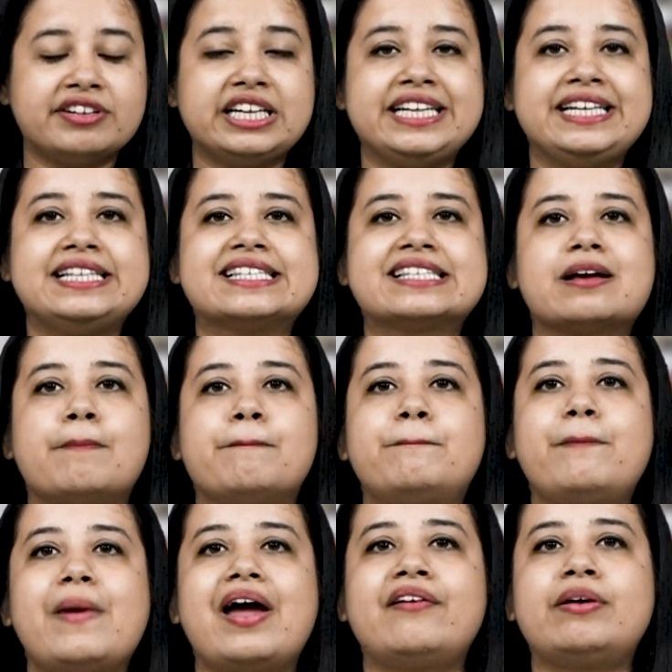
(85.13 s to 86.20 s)
yields
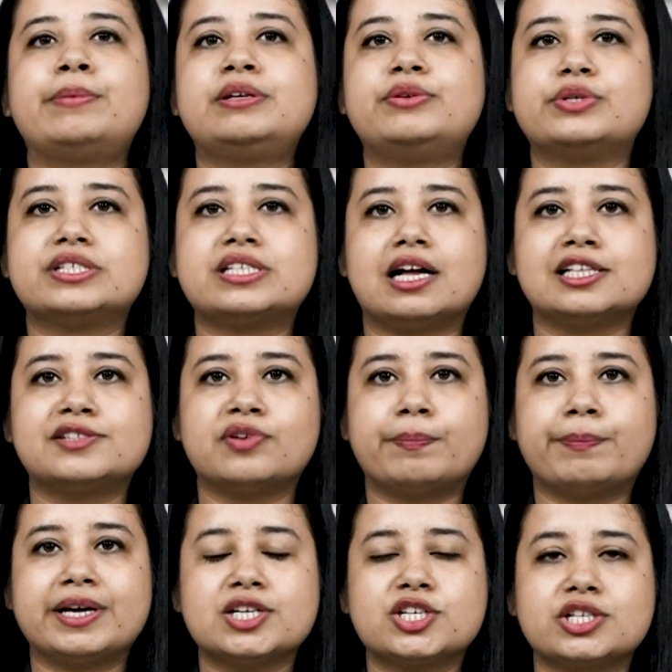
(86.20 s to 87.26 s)
comparable results for
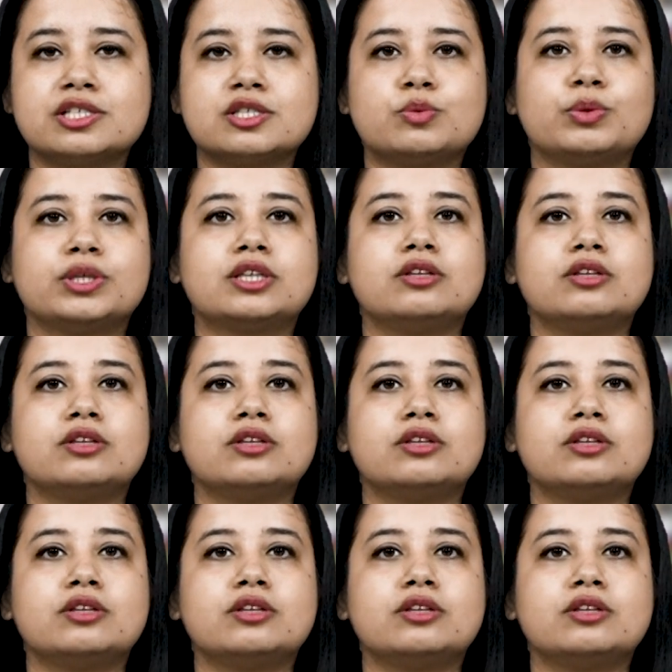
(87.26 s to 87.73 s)
patients with